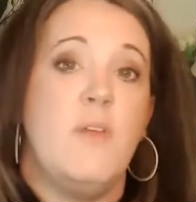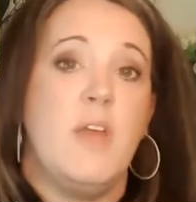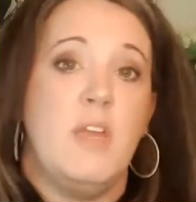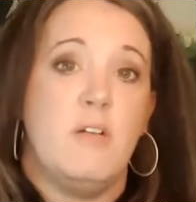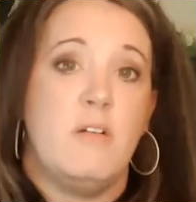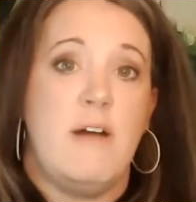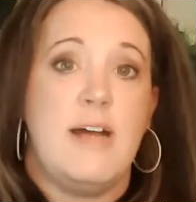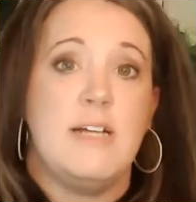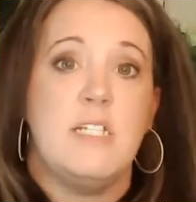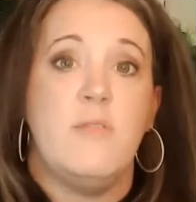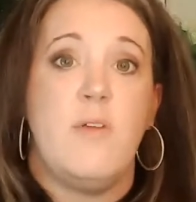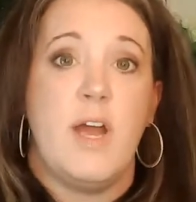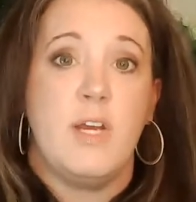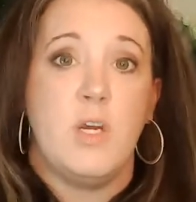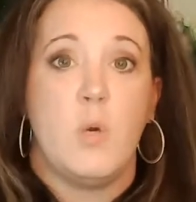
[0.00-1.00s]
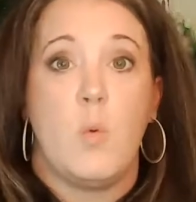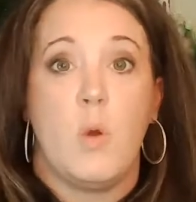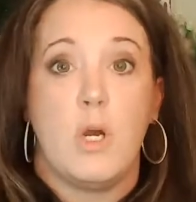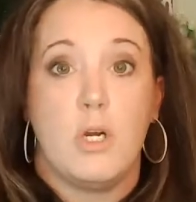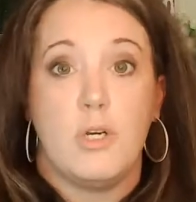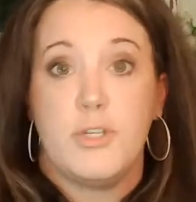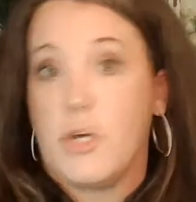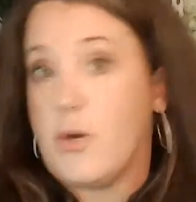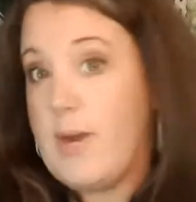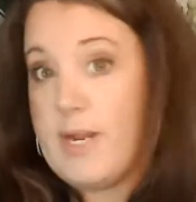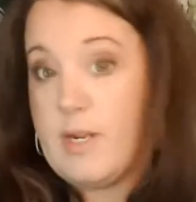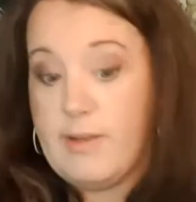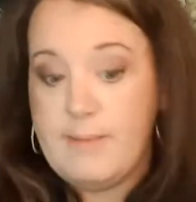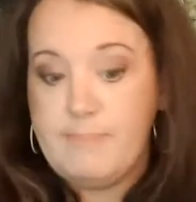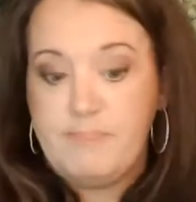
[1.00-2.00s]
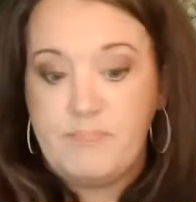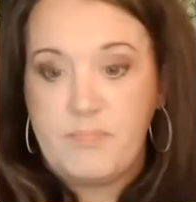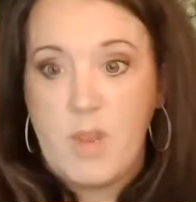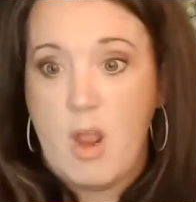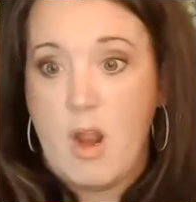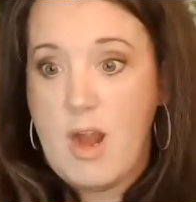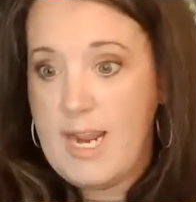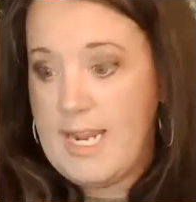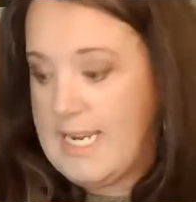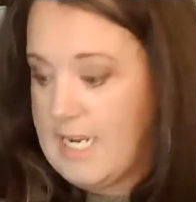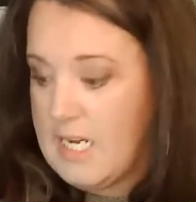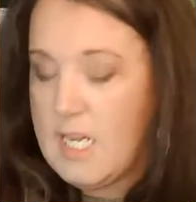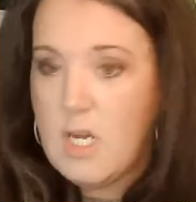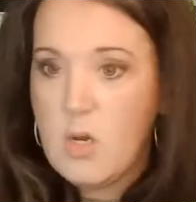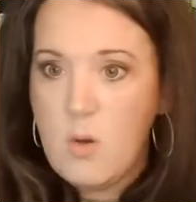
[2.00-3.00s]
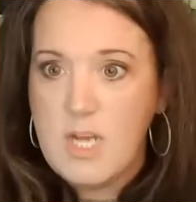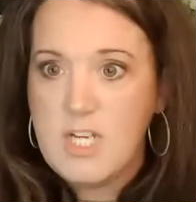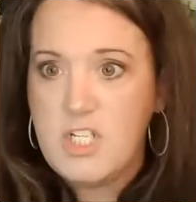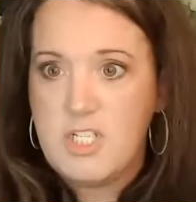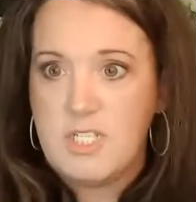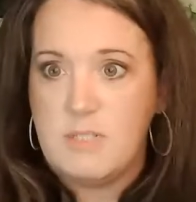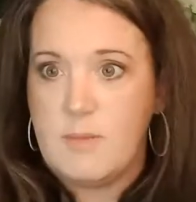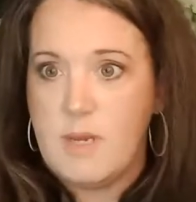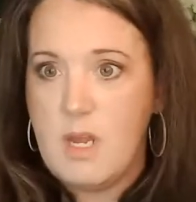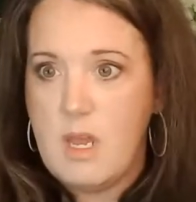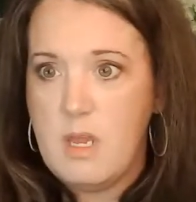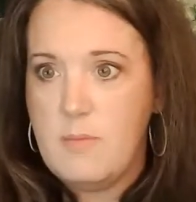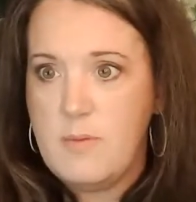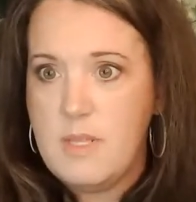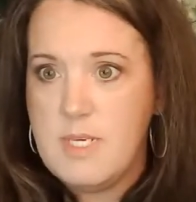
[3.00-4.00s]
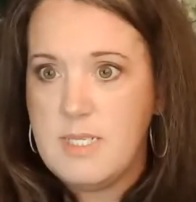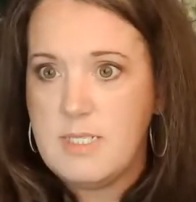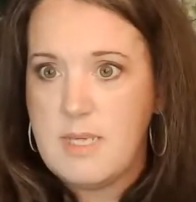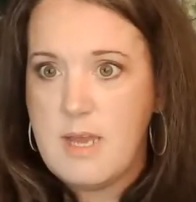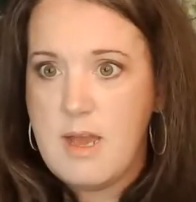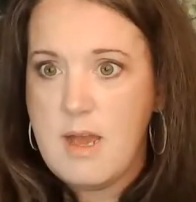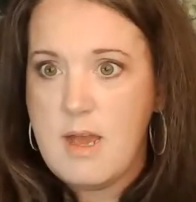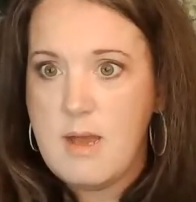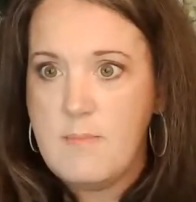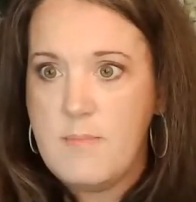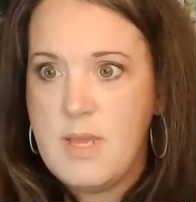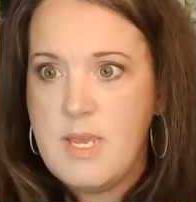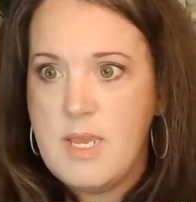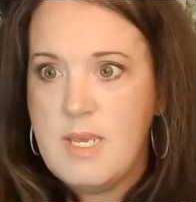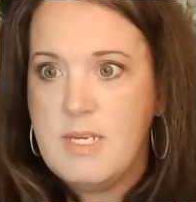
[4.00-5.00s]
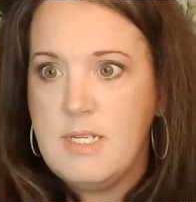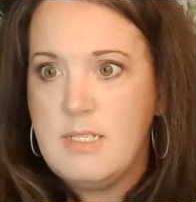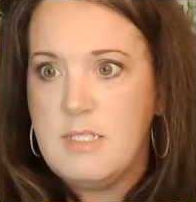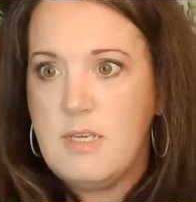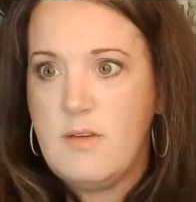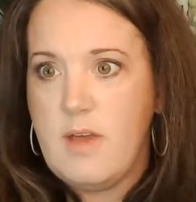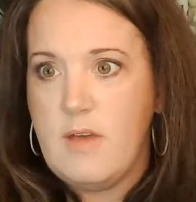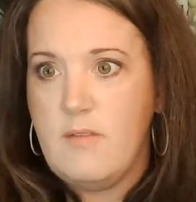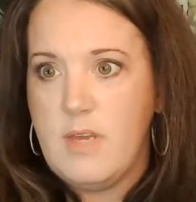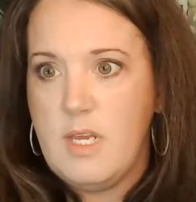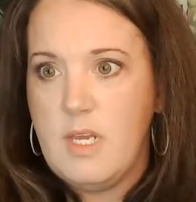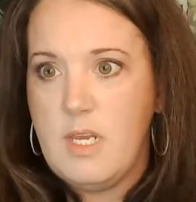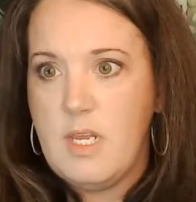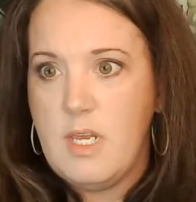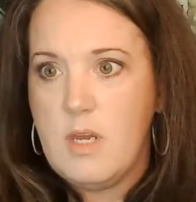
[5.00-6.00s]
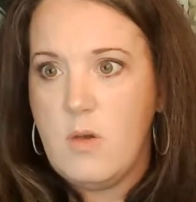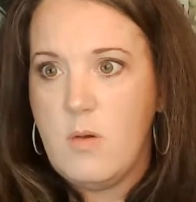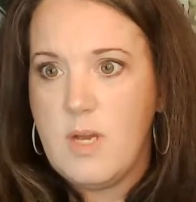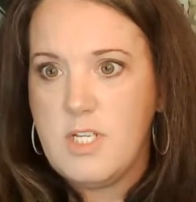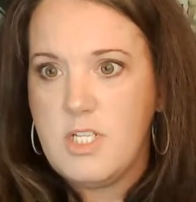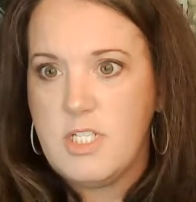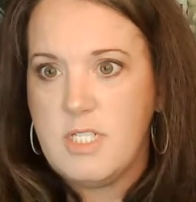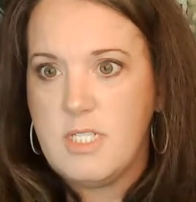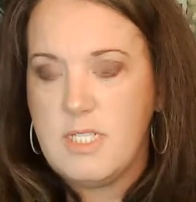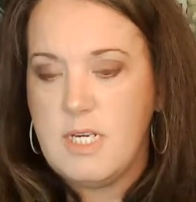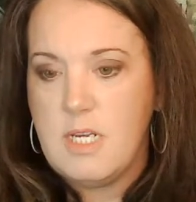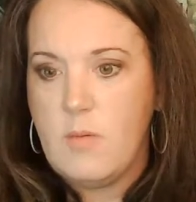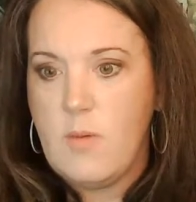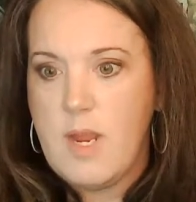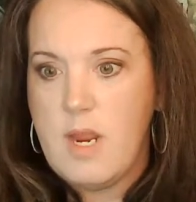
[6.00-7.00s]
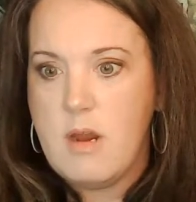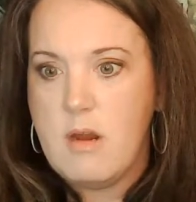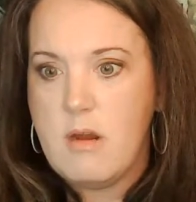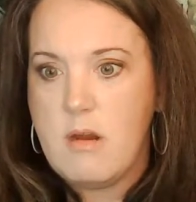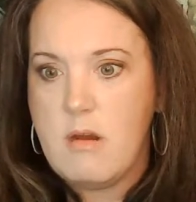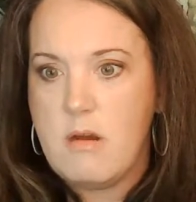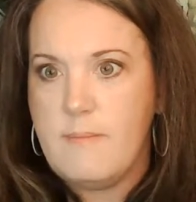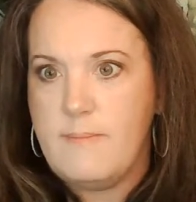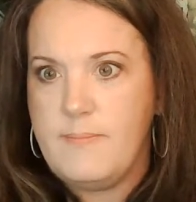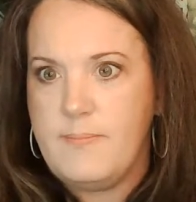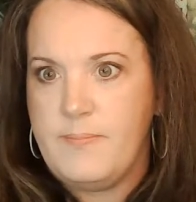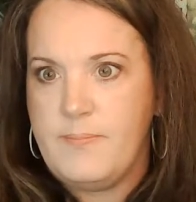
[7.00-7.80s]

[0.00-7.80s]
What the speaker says: that you're classifying your workers correctly. All right, any questions? I'm going to open this up. See if I have any questions anywhere.